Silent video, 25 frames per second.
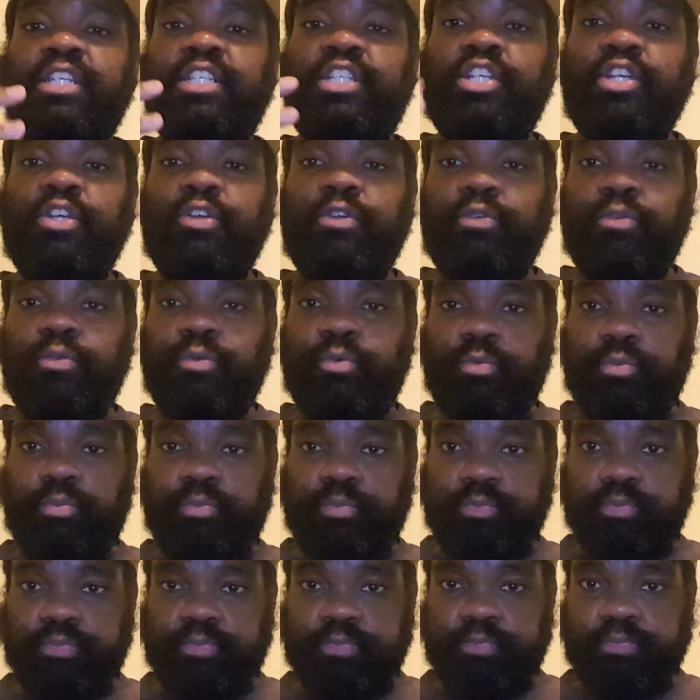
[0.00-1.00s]
to
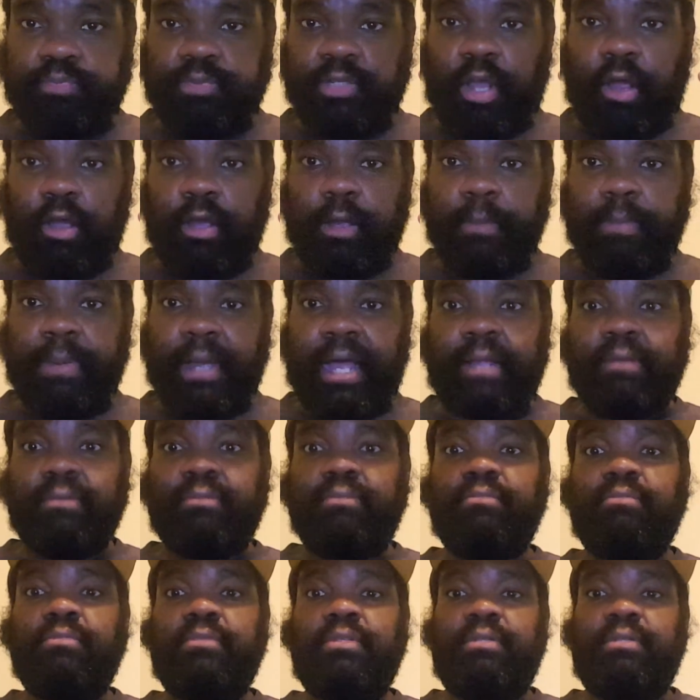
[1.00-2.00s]
talk about